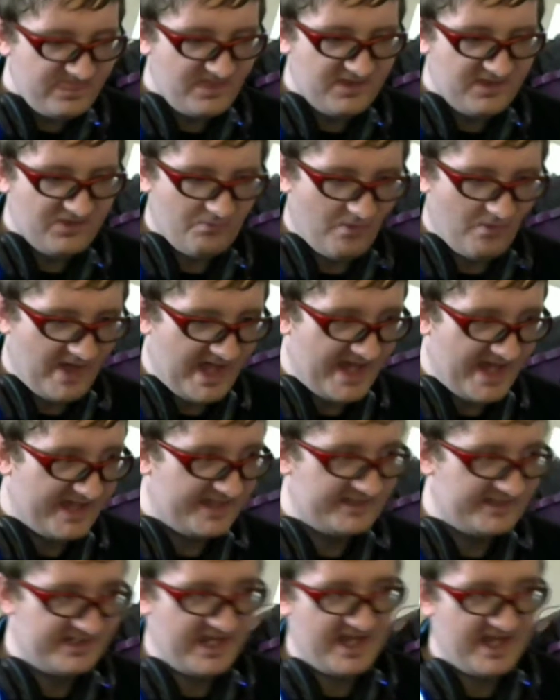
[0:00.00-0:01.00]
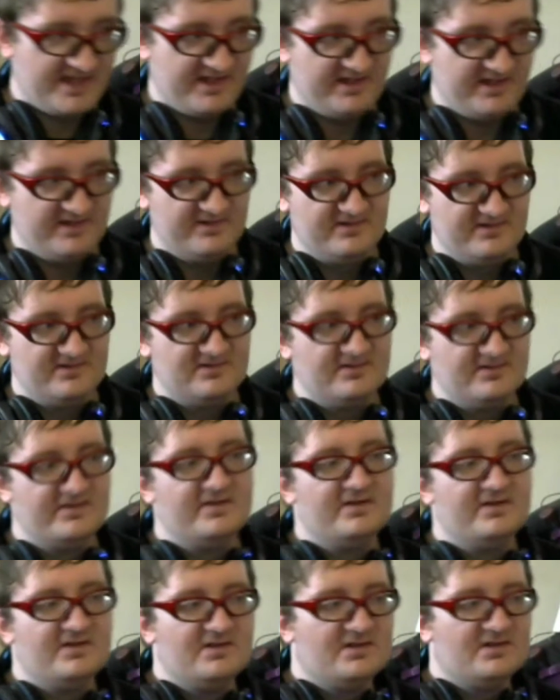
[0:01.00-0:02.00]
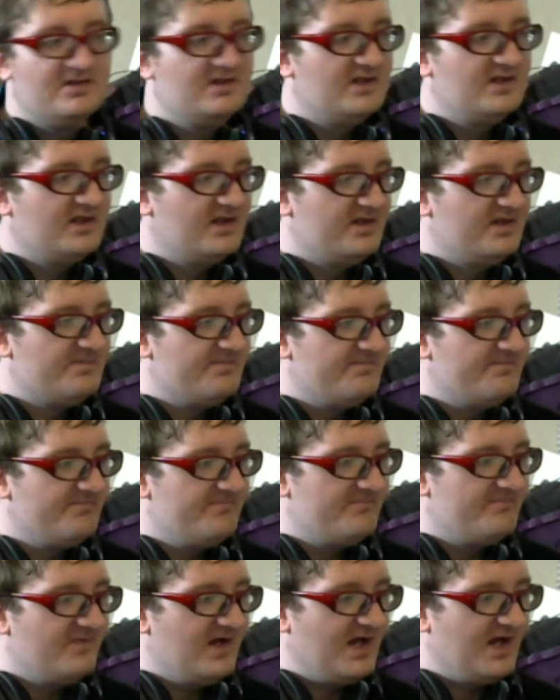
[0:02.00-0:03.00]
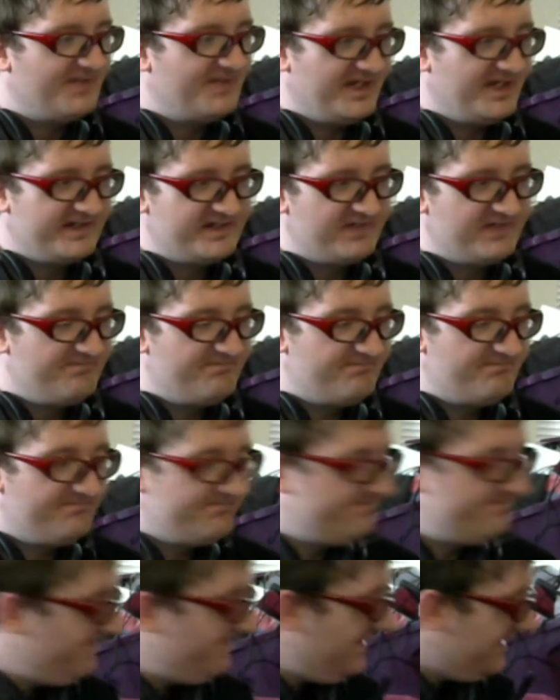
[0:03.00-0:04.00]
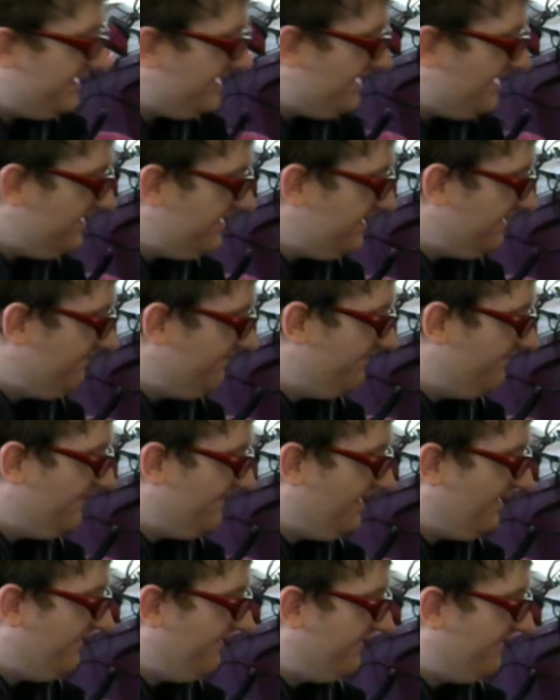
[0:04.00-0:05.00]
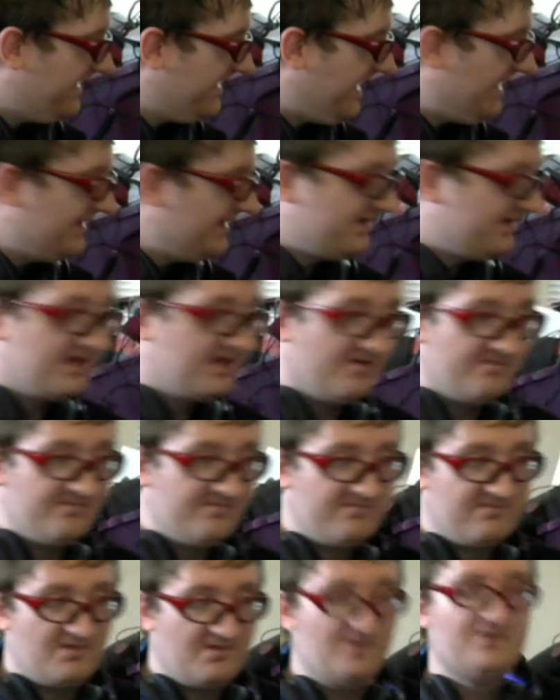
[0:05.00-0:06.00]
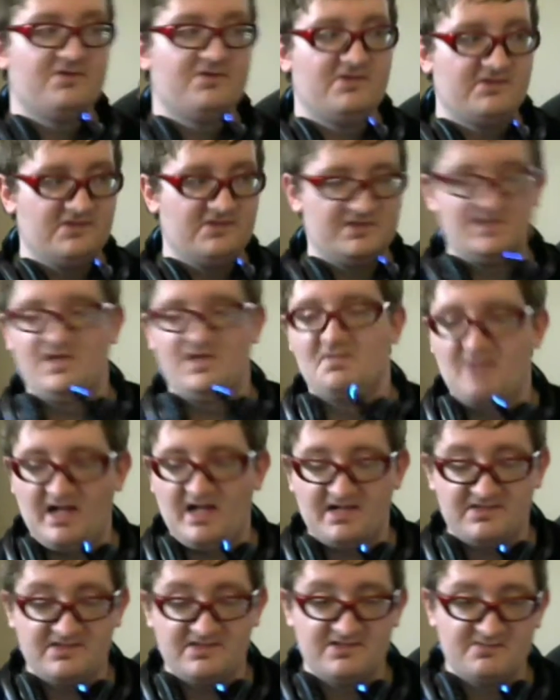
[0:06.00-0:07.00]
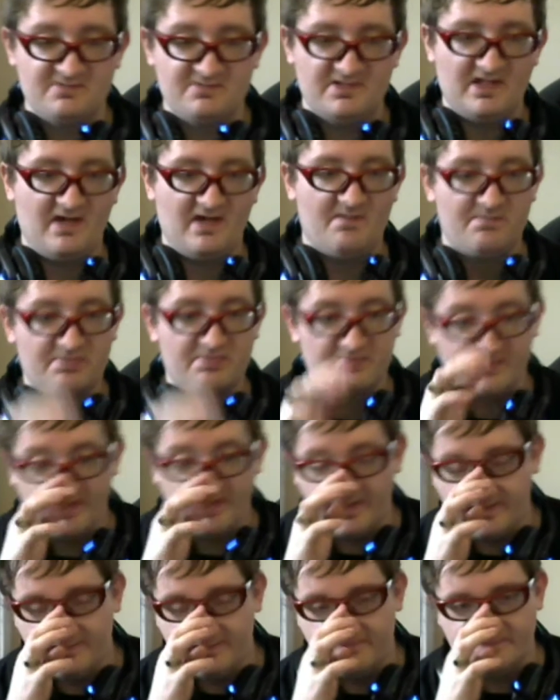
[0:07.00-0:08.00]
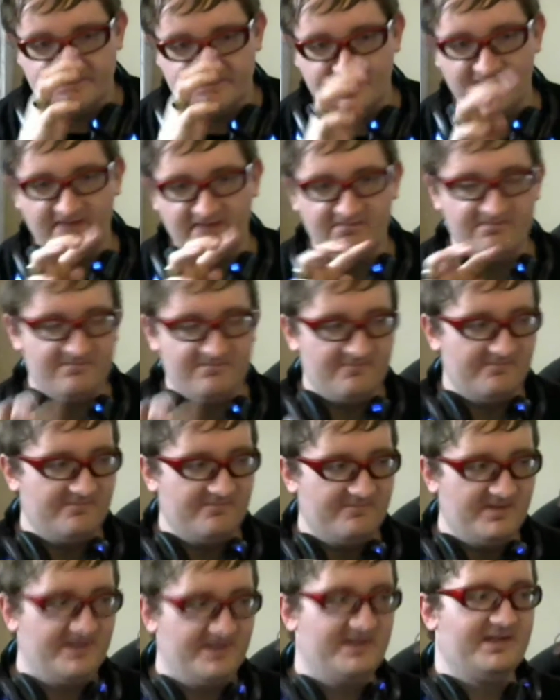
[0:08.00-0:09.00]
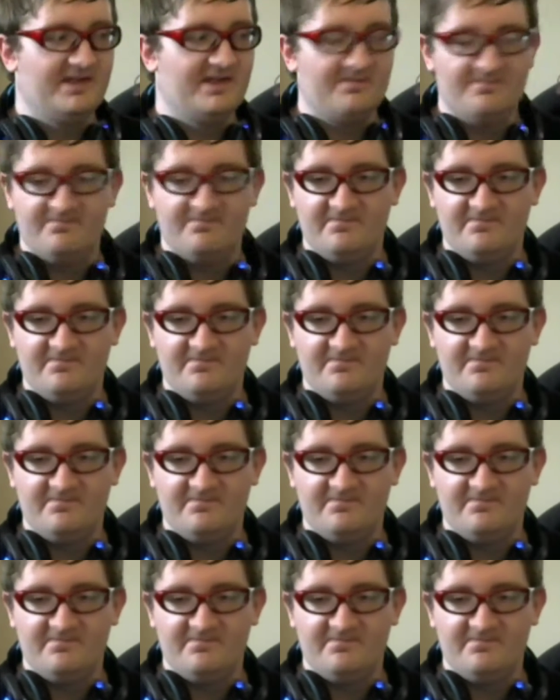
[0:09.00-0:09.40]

swag and candy. I might actually take out some of the candy stuff first just to show the boxes, but I'll probably save eating them